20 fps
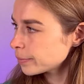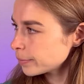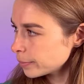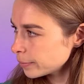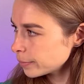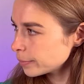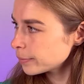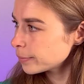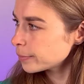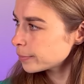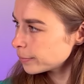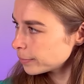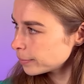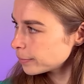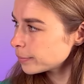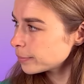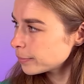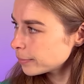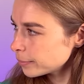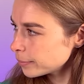
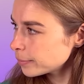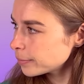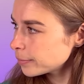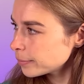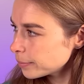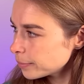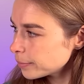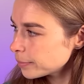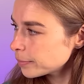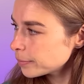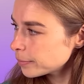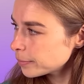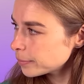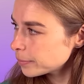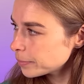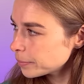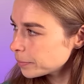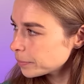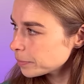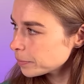
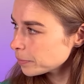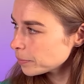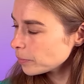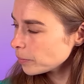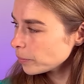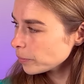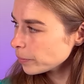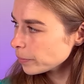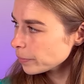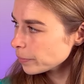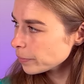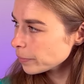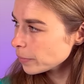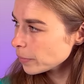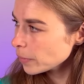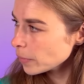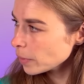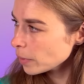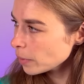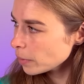
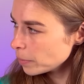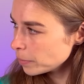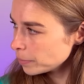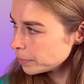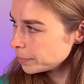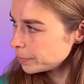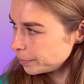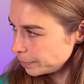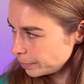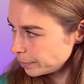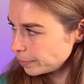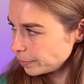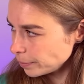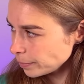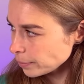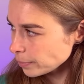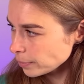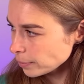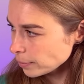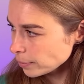
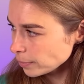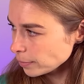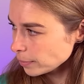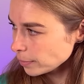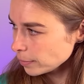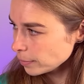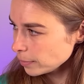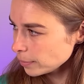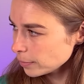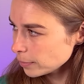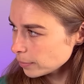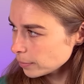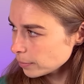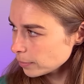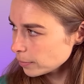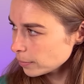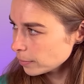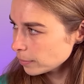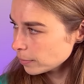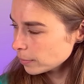
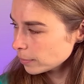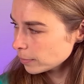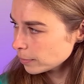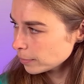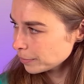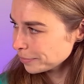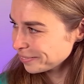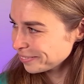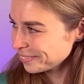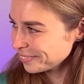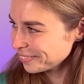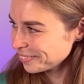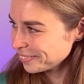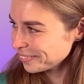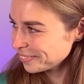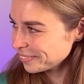[no speech]